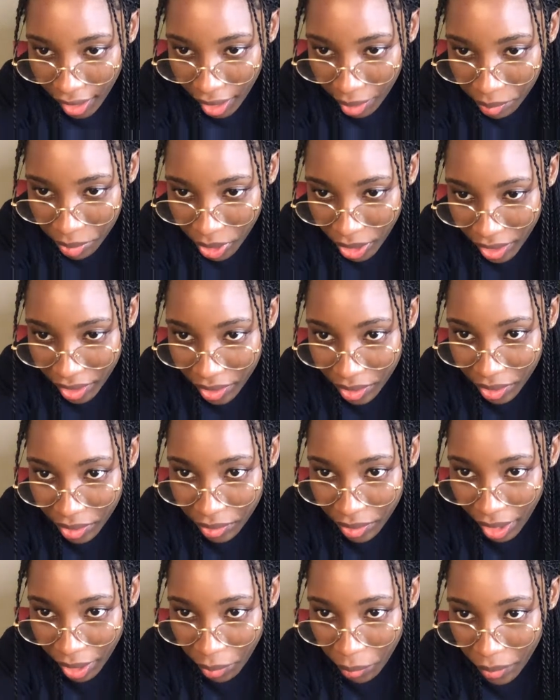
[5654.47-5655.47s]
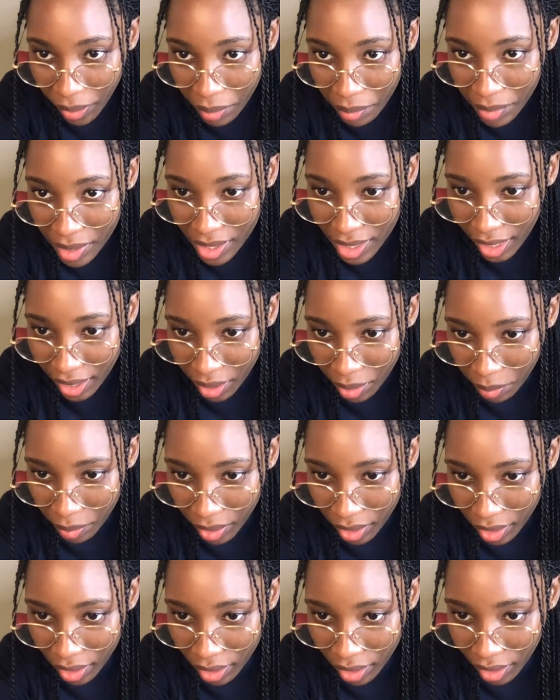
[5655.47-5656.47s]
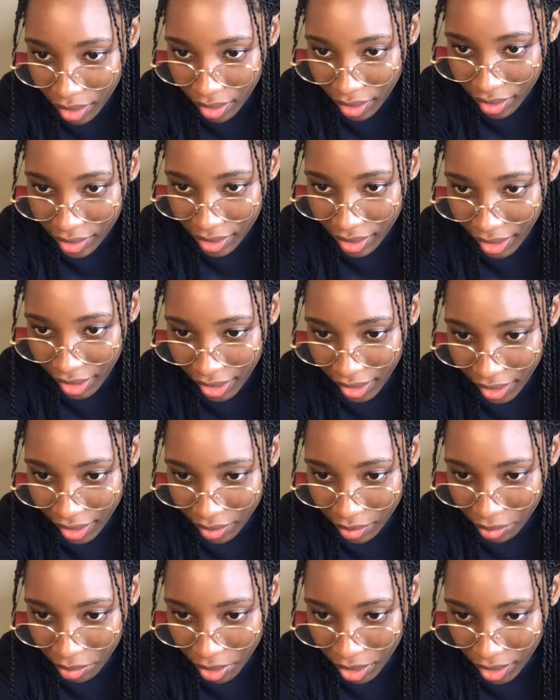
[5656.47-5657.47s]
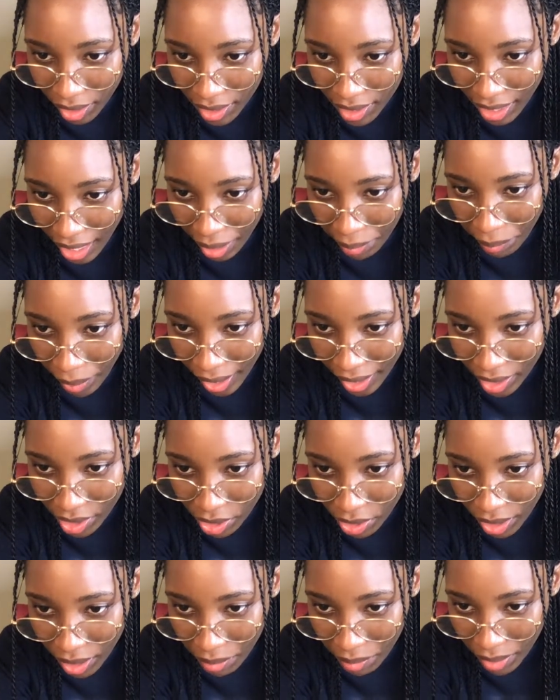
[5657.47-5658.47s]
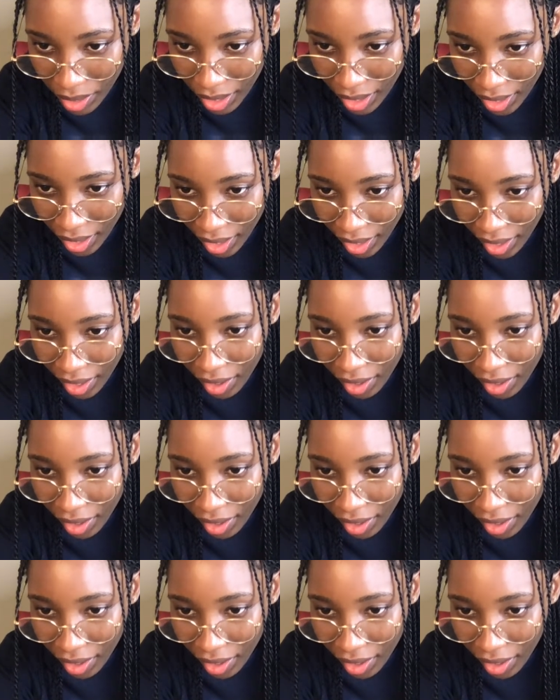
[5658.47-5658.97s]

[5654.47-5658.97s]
I'm trying to look. I don't want to miss anybody because then I get really sad. Bye, Dreamy.